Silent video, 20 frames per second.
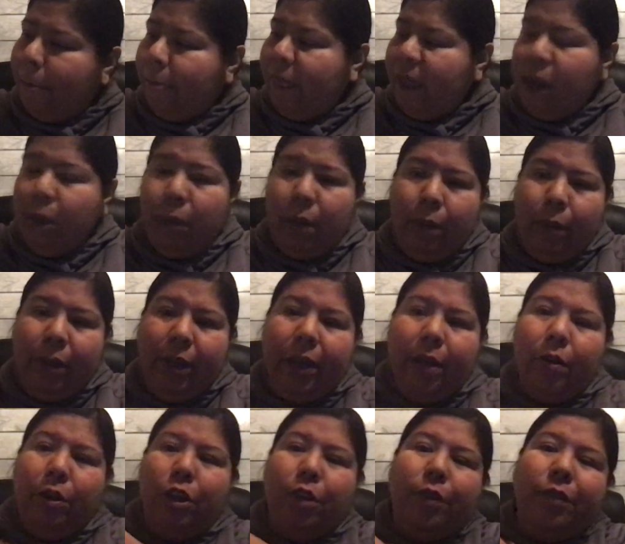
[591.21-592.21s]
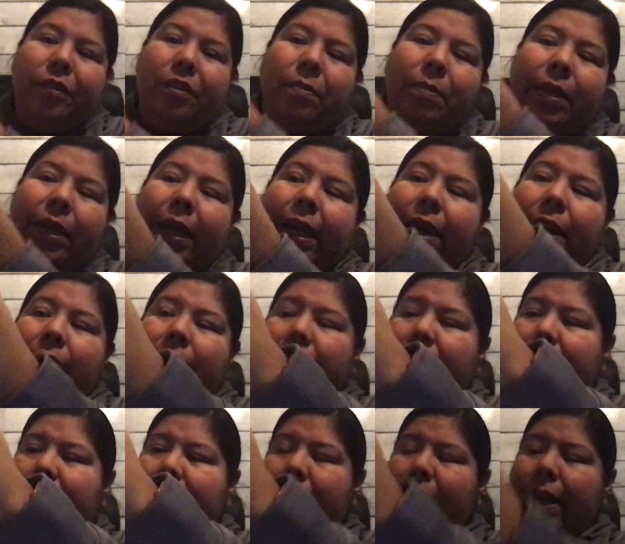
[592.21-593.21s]
That way we can use them again and
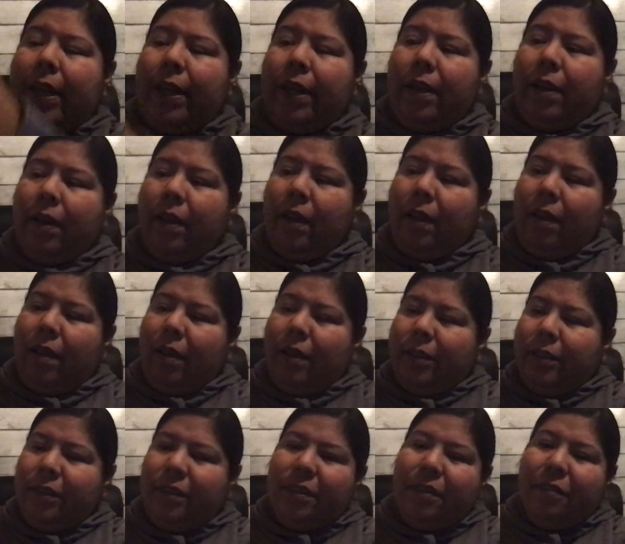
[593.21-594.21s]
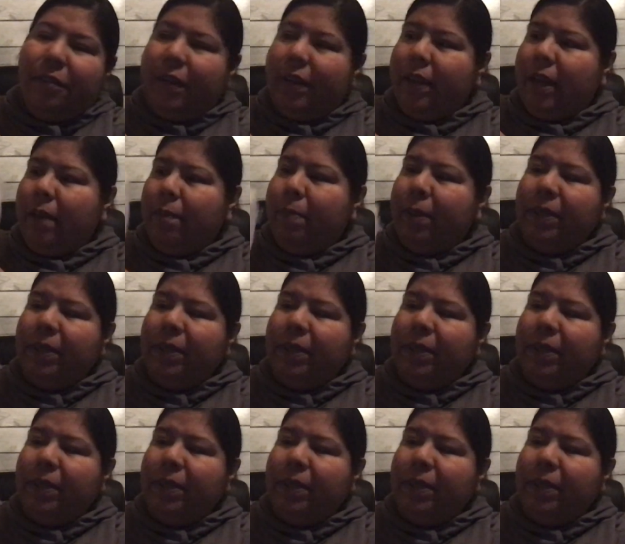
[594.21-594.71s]
again and stuff like that.